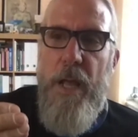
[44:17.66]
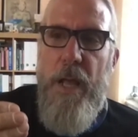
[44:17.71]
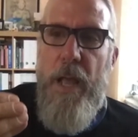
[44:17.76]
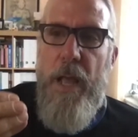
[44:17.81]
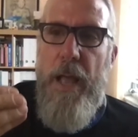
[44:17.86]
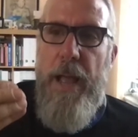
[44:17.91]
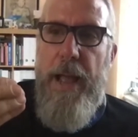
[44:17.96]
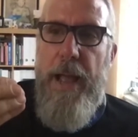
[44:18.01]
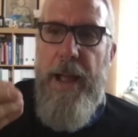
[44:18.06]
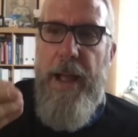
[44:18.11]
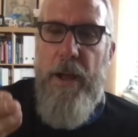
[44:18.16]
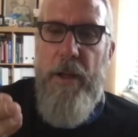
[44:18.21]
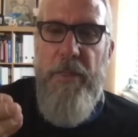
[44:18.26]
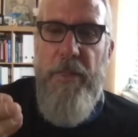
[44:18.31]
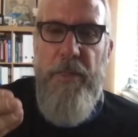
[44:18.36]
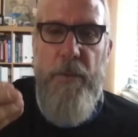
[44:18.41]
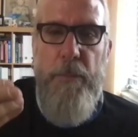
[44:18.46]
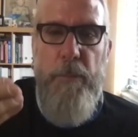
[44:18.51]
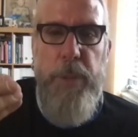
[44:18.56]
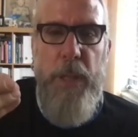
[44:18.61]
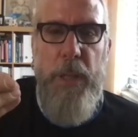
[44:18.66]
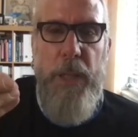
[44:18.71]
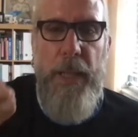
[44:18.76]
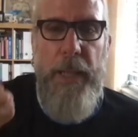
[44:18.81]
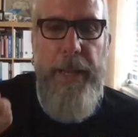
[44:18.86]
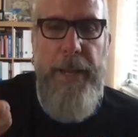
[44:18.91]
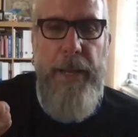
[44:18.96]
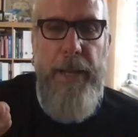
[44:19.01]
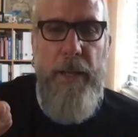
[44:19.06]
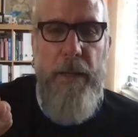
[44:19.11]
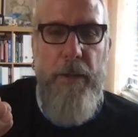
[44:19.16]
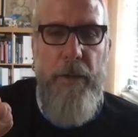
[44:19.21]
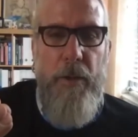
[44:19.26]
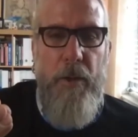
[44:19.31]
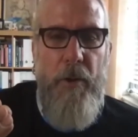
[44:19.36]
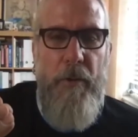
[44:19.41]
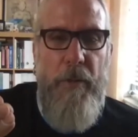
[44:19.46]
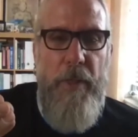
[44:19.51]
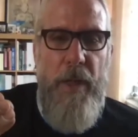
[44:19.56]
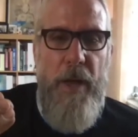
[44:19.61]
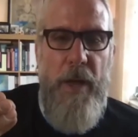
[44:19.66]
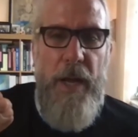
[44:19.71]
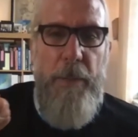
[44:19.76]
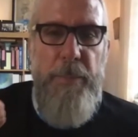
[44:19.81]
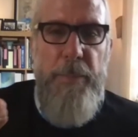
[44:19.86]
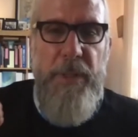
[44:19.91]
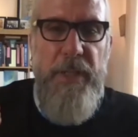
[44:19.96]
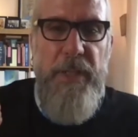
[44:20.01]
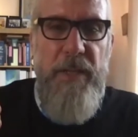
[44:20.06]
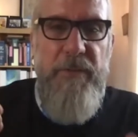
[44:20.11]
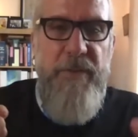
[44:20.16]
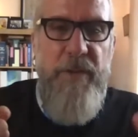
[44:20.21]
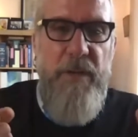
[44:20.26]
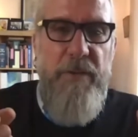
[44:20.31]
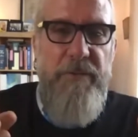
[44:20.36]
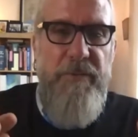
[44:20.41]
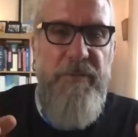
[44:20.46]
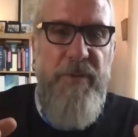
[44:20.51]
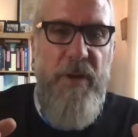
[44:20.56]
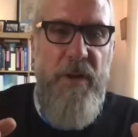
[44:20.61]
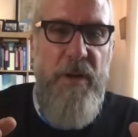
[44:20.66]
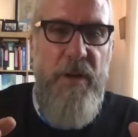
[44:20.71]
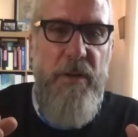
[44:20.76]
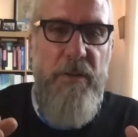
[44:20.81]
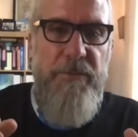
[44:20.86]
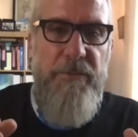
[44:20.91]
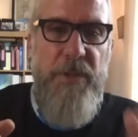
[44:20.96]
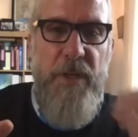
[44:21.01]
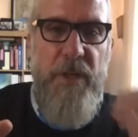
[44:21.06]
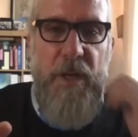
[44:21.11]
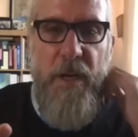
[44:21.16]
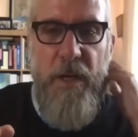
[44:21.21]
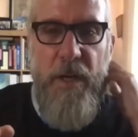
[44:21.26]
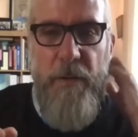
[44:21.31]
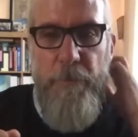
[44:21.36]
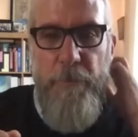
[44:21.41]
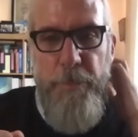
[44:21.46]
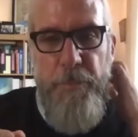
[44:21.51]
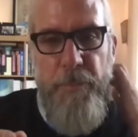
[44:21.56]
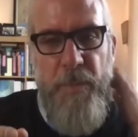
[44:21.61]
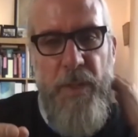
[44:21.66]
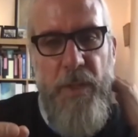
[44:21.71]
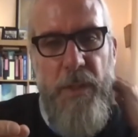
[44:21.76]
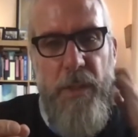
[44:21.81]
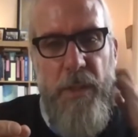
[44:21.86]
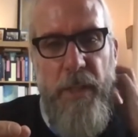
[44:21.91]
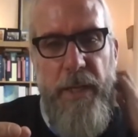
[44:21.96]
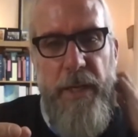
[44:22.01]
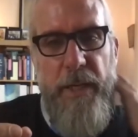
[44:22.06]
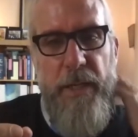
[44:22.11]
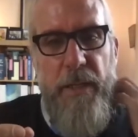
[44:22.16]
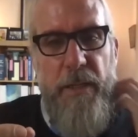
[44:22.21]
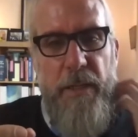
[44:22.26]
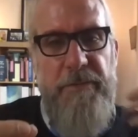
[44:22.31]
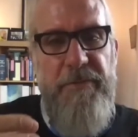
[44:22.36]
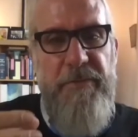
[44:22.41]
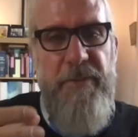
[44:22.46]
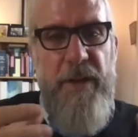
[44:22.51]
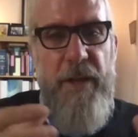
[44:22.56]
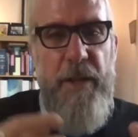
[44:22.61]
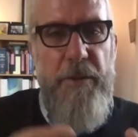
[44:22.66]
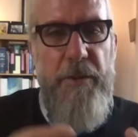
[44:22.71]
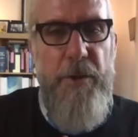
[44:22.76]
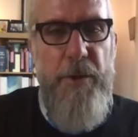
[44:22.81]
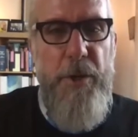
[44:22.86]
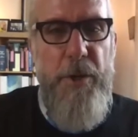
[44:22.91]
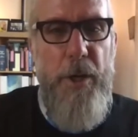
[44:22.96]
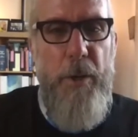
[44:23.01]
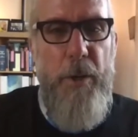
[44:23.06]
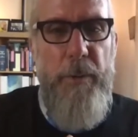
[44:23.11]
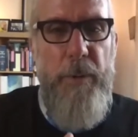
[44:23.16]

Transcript: how their plan, I believe it involved letting the father know and